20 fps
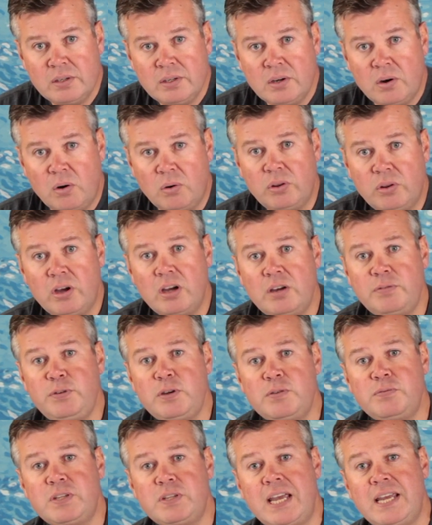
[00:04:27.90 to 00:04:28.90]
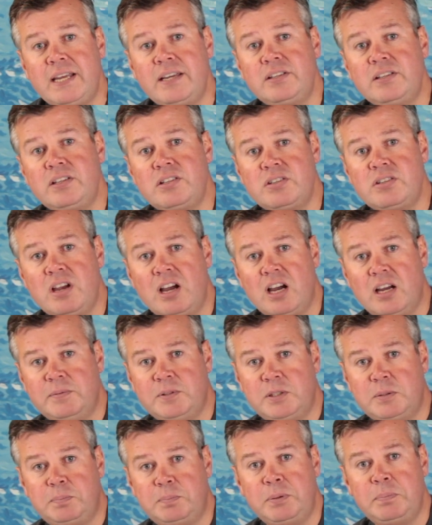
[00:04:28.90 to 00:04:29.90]
Although if you have taken the time
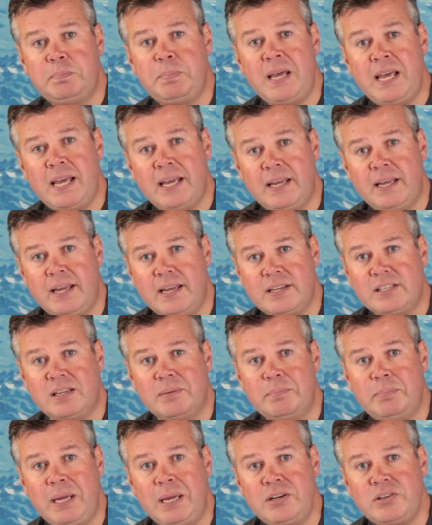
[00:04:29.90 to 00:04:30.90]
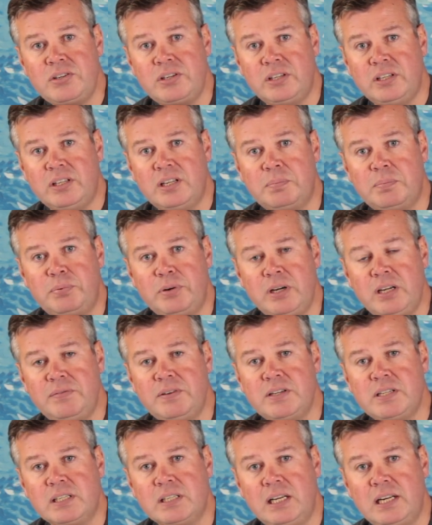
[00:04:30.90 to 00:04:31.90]
to prepare, as I mentioned in the
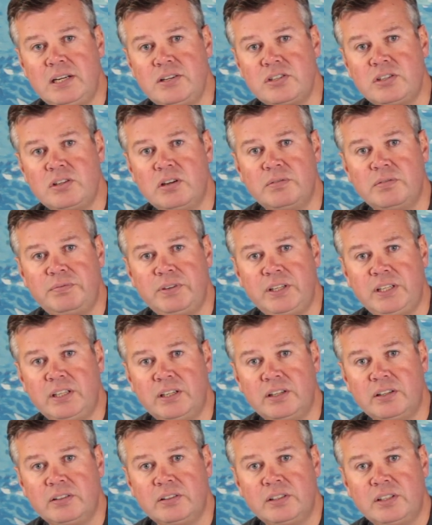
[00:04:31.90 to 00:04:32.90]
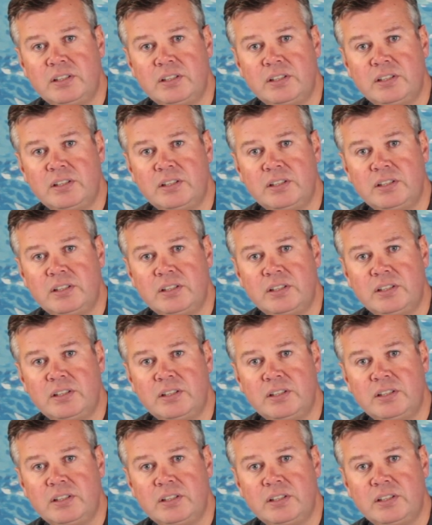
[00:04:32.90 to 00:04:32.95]
previous clinch knot video,